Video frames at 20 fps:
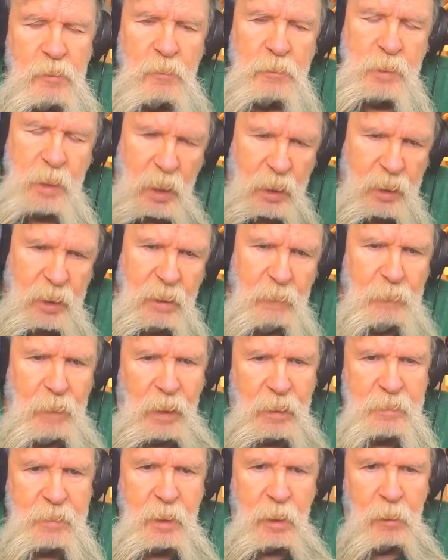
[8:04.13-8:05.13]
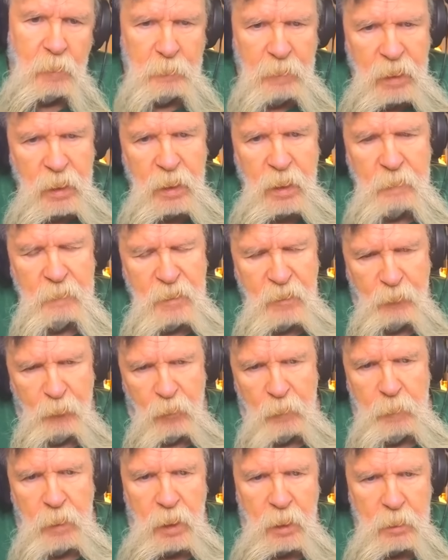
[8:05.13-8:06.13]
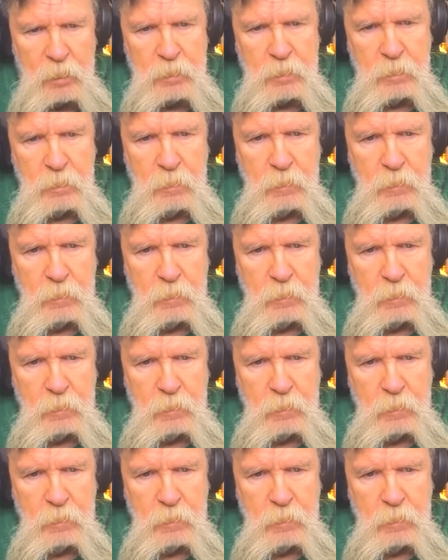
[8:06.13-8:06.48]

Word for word: take him out there and beat him in three minutes?